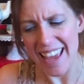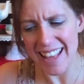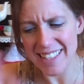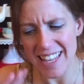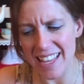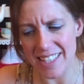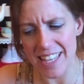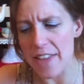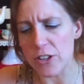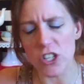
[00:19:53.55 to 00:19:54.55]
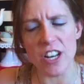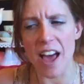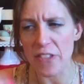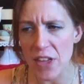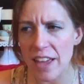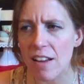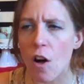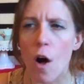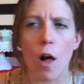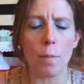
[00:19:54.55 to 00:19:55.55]
Yeah, there's nothing
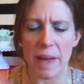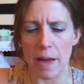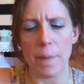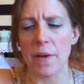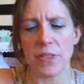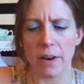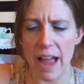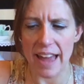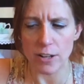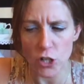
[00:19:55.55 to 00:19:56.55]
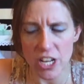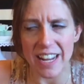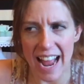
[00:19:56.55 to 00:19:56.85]
calming about their energy.